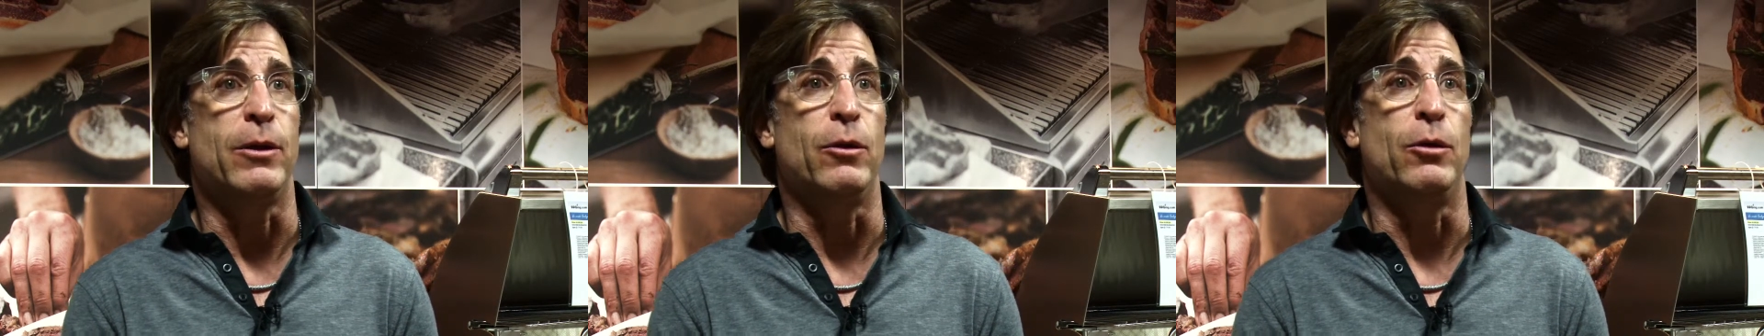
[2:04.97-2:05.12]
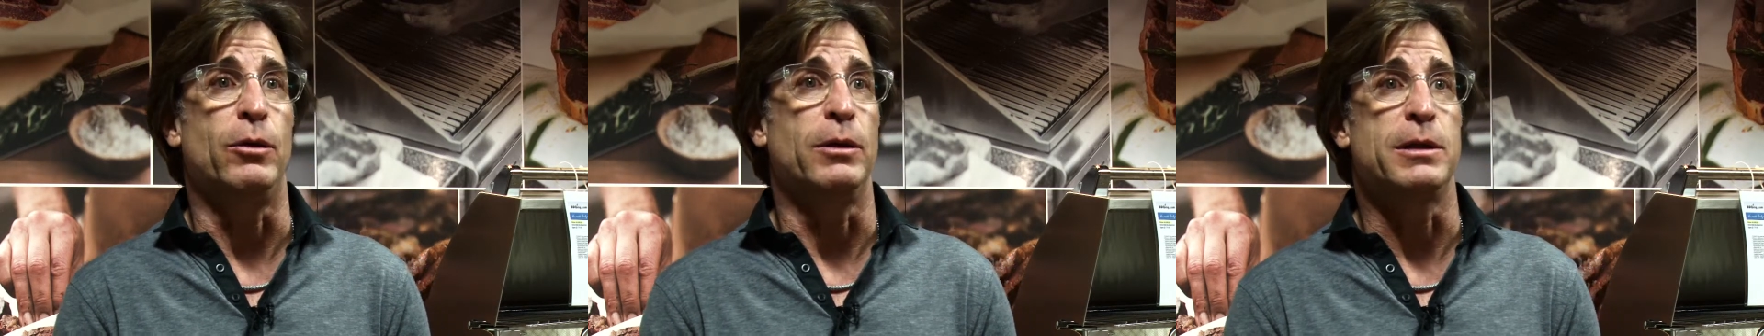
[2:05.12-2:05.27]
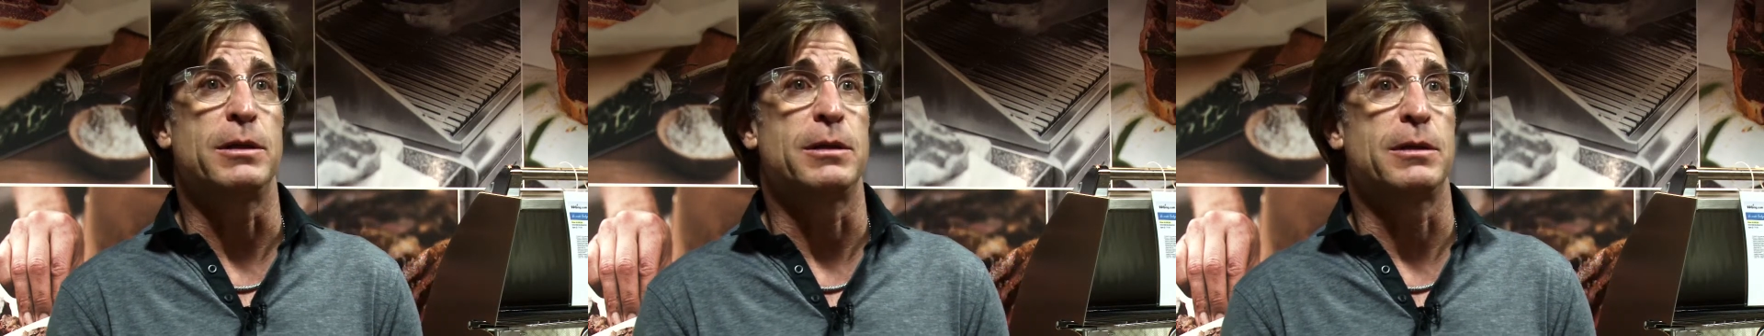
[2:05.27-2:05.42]

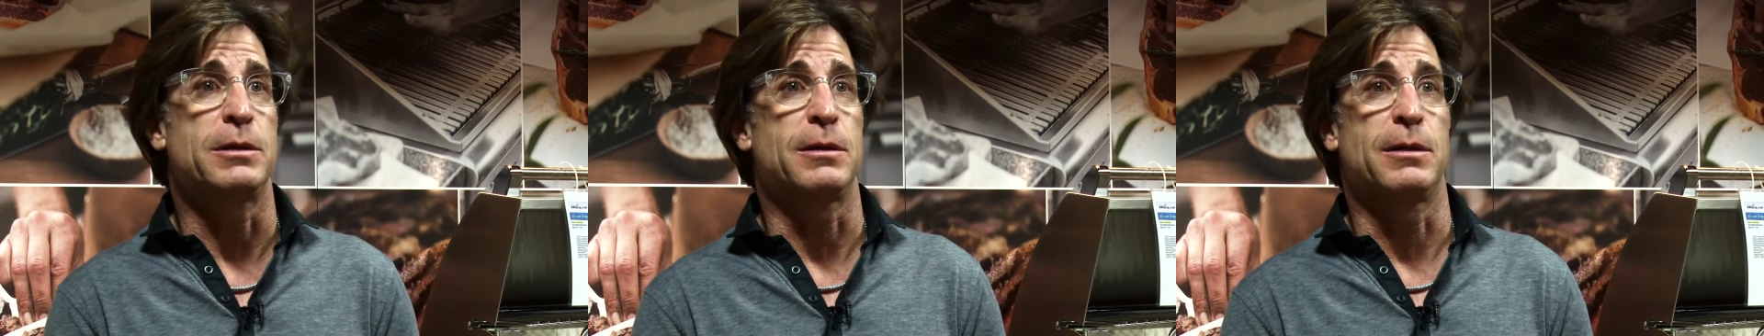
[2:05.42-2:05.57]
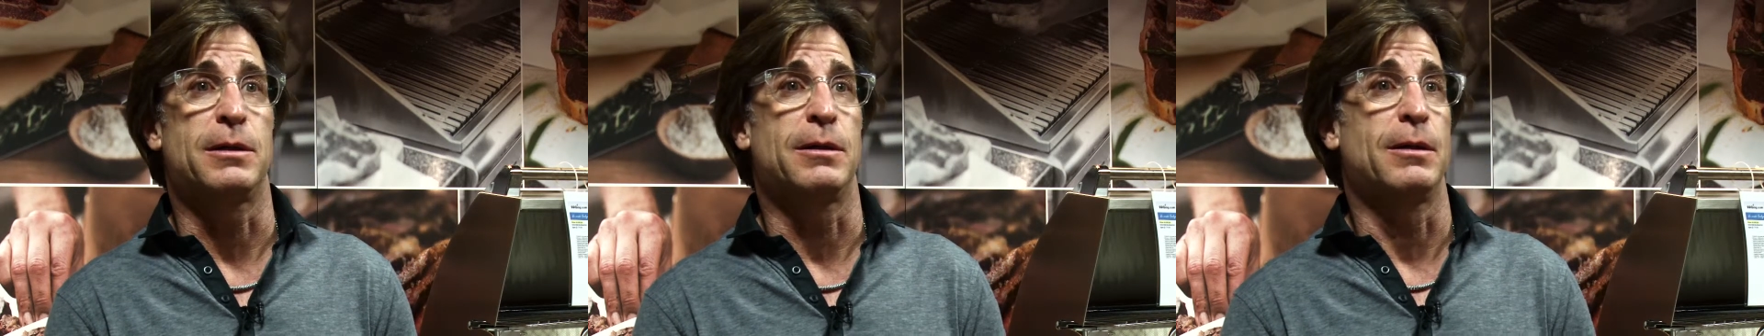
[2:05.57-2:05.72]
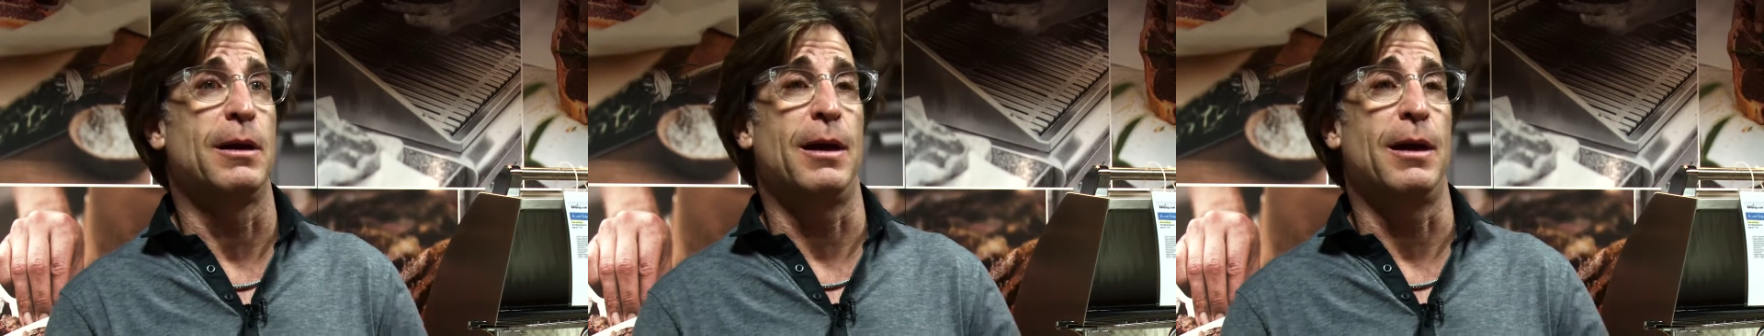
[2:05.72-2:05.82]
oldest